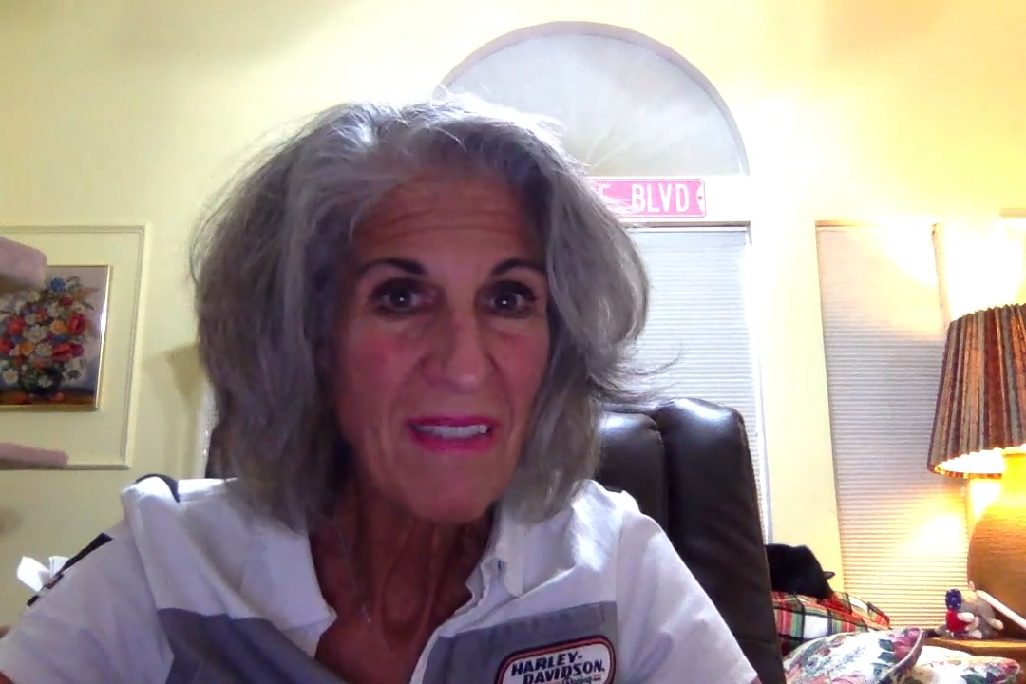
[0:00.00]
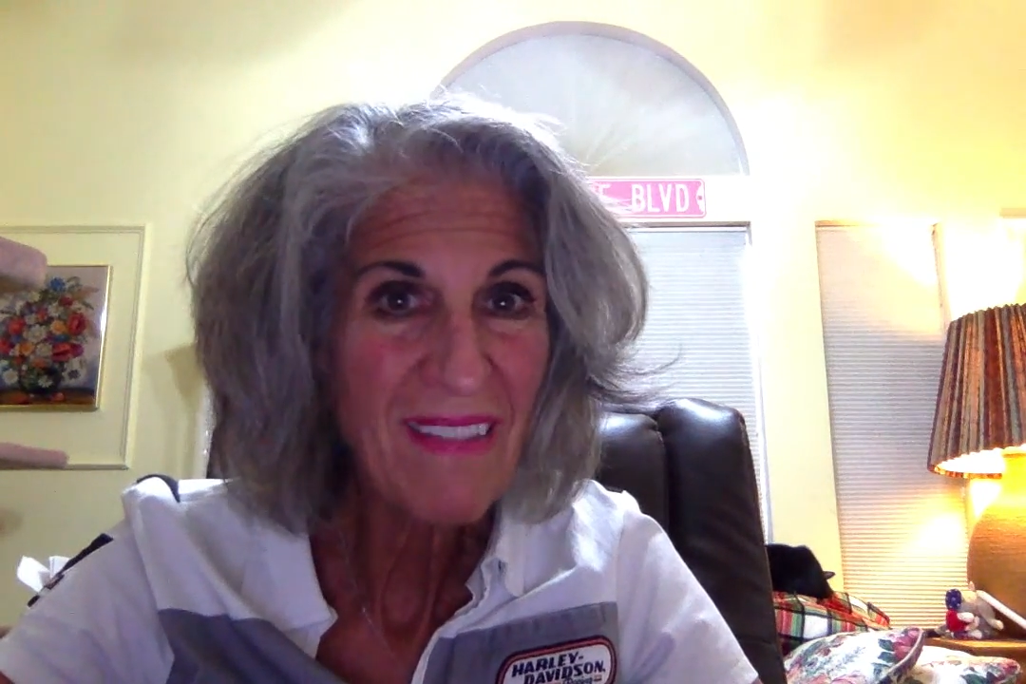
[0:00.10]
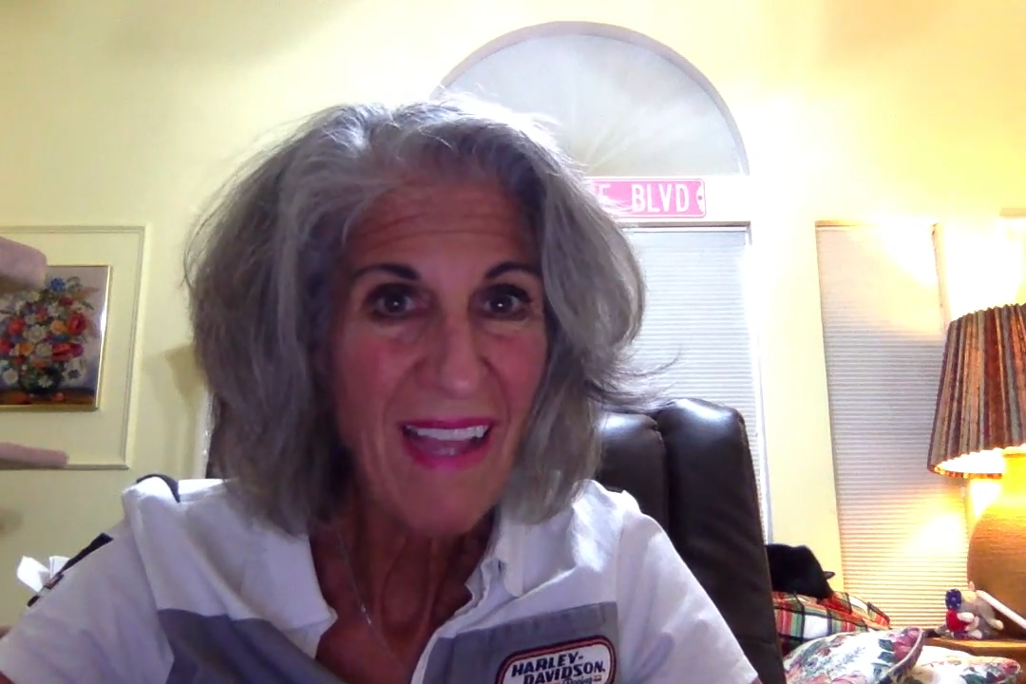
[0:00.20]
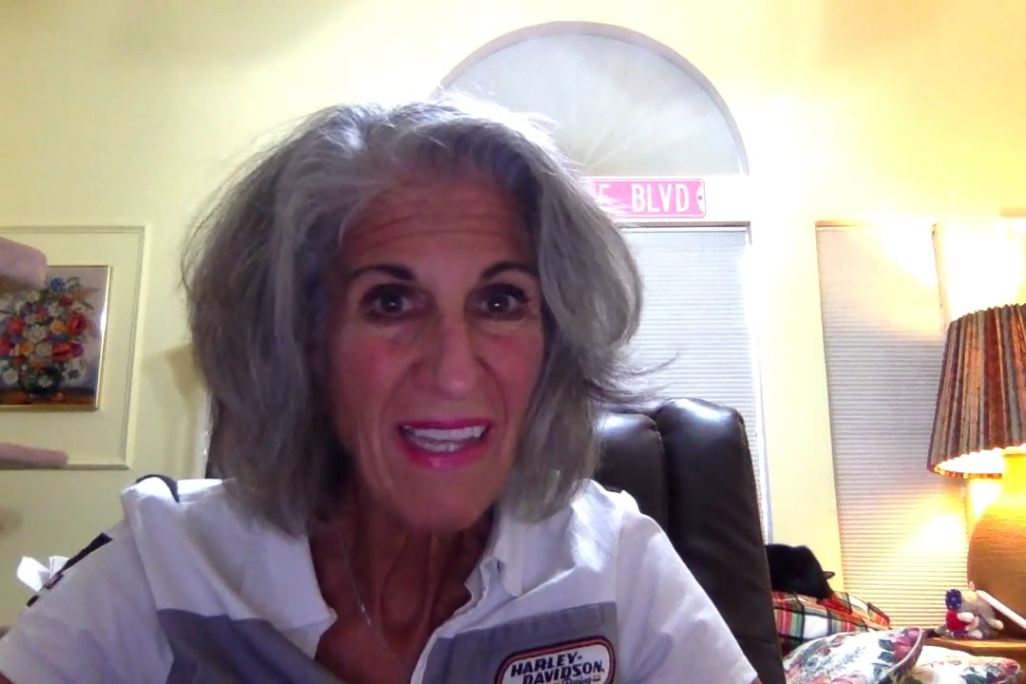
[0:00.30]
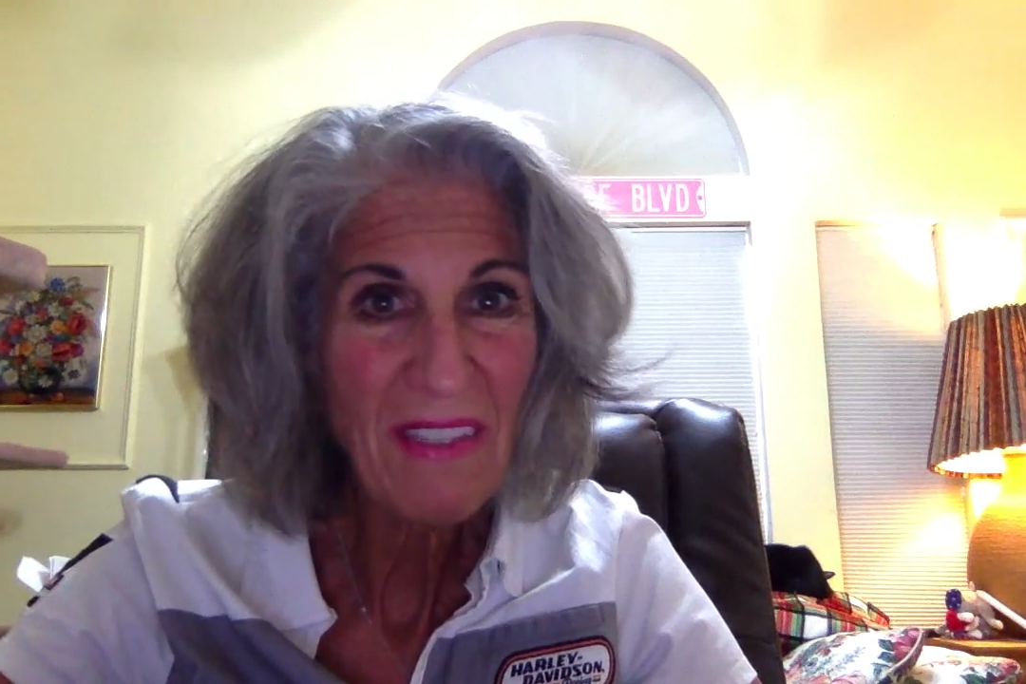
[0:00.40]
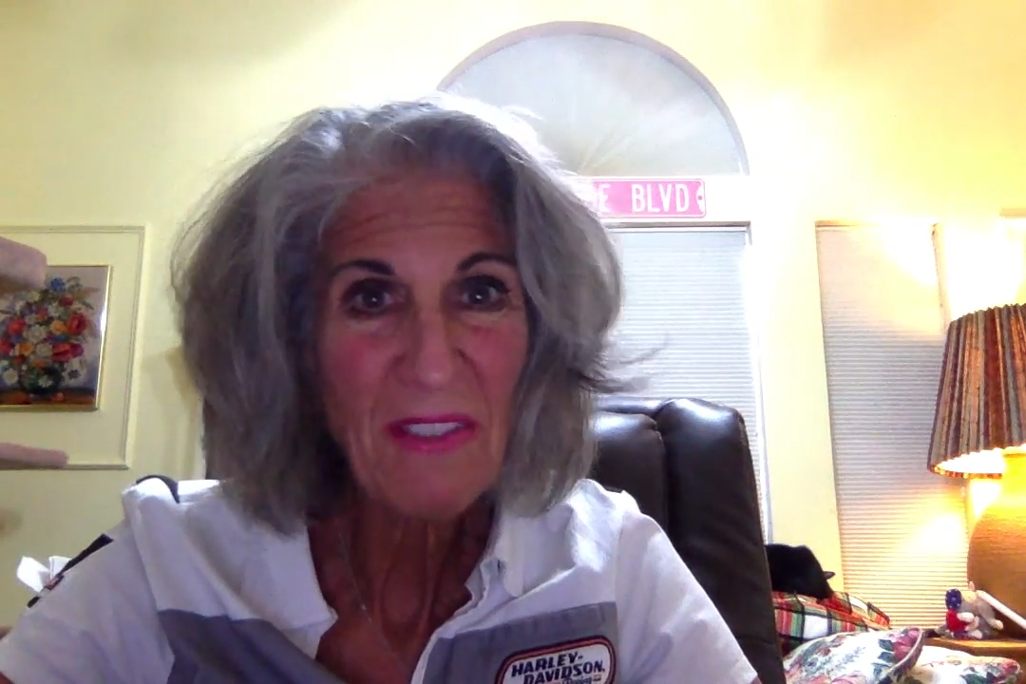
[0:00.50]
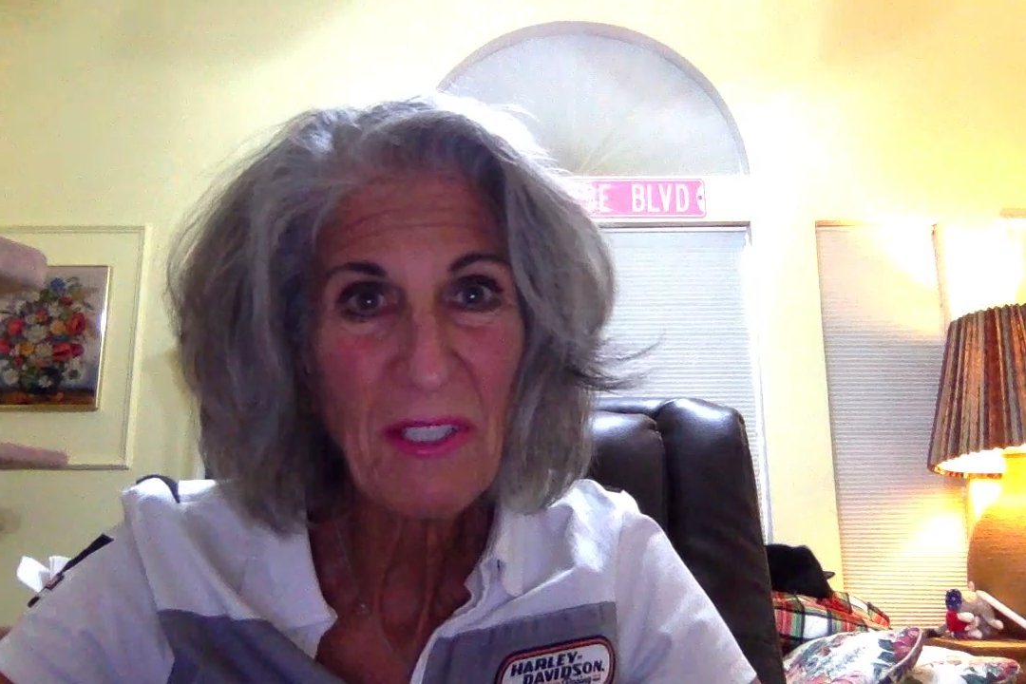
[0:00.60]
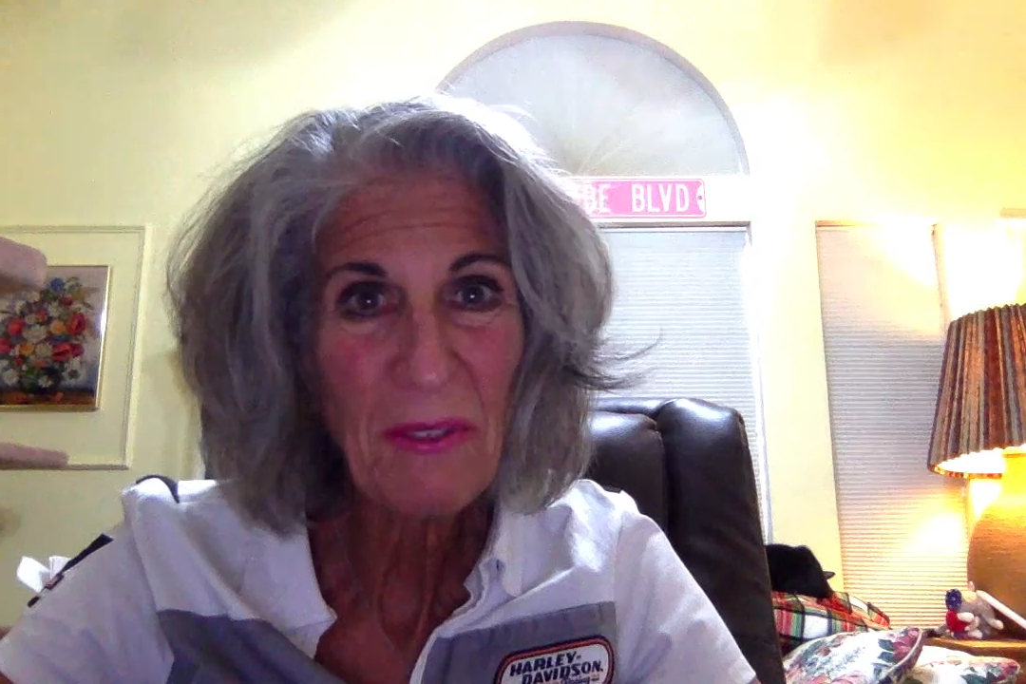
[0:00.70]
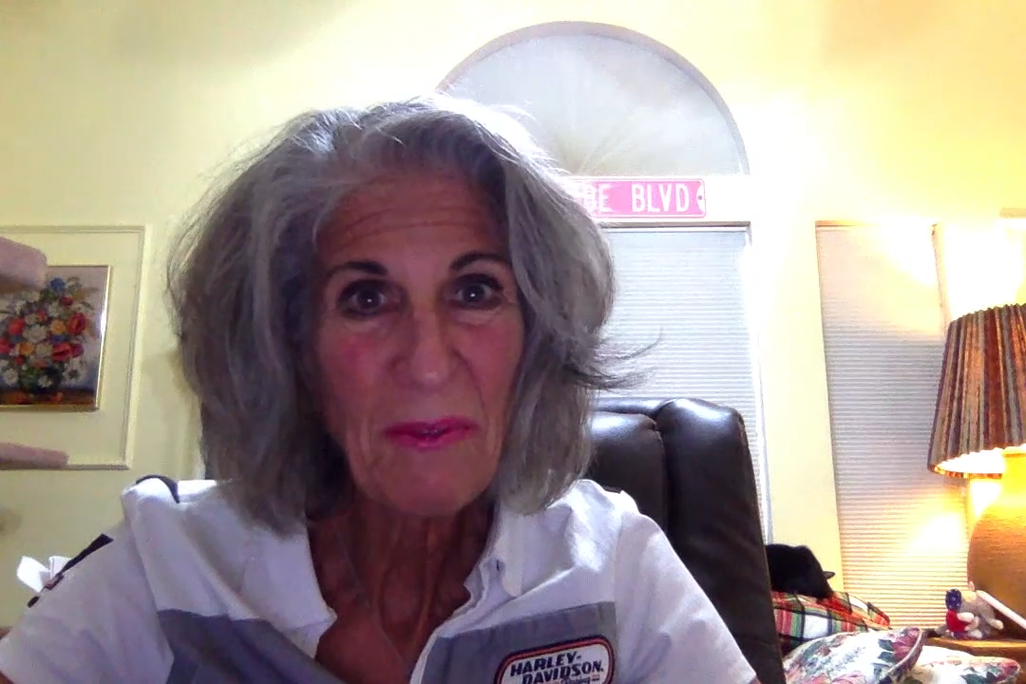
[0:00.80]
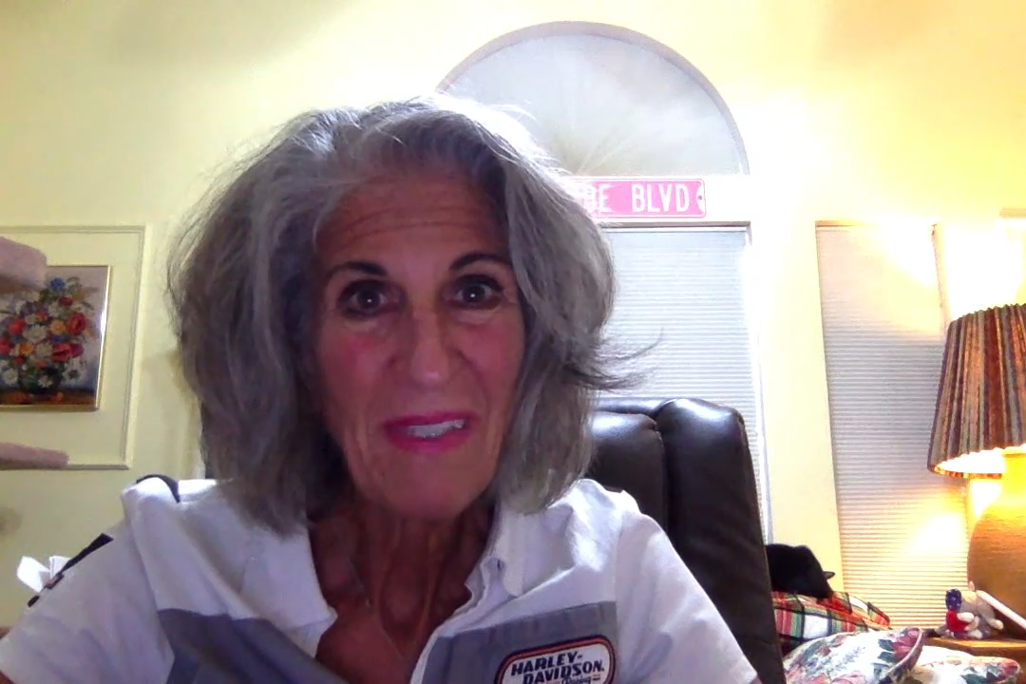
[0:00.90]
it's like
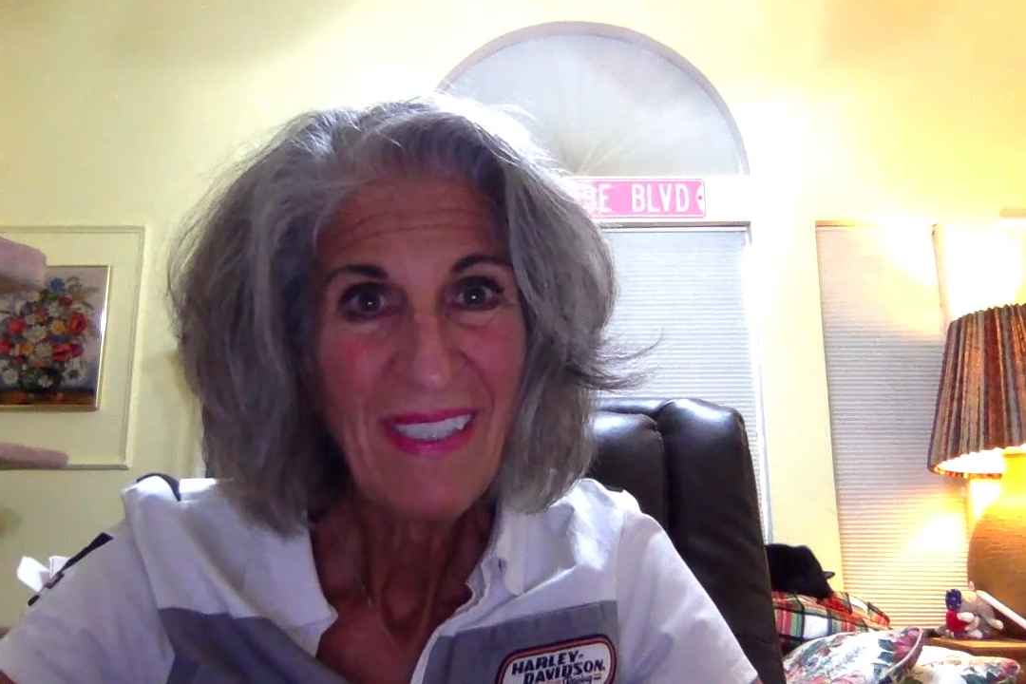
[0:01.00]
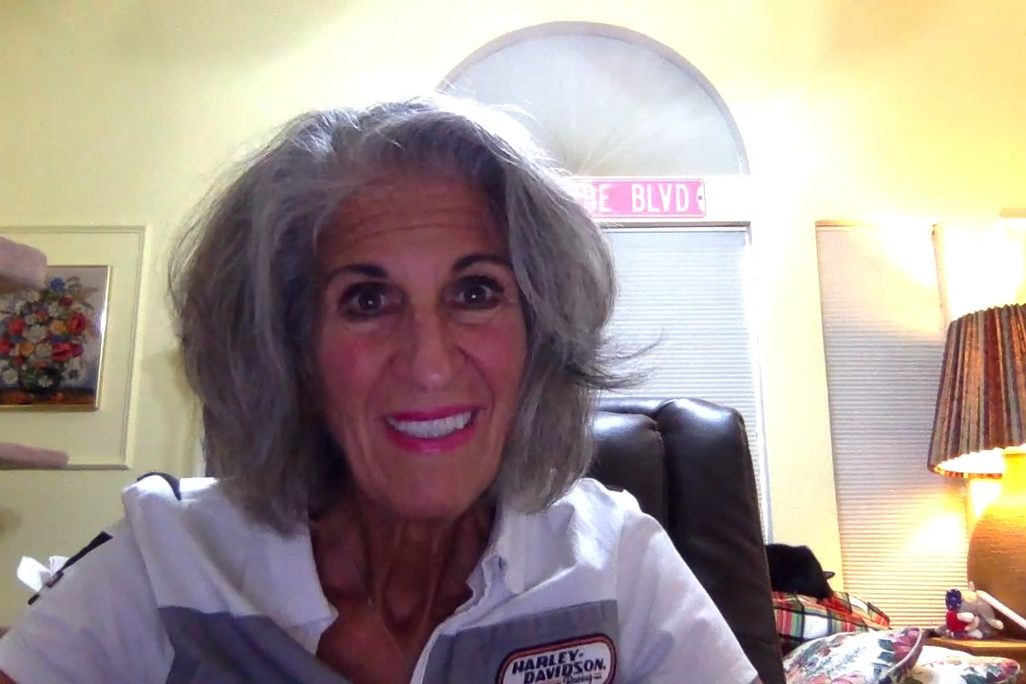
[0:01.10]
to